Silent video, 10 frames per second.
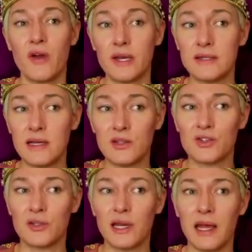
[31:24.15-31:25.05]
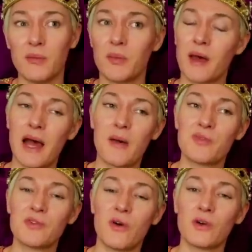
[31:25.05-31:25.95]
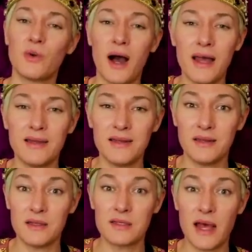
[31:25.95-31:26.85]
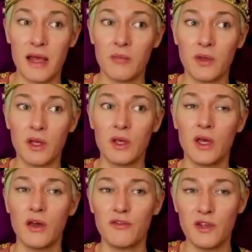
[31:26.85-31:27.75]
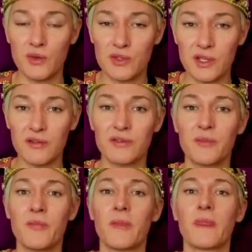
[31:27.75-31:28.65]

very diligently, but perhaps not quite in the same effusive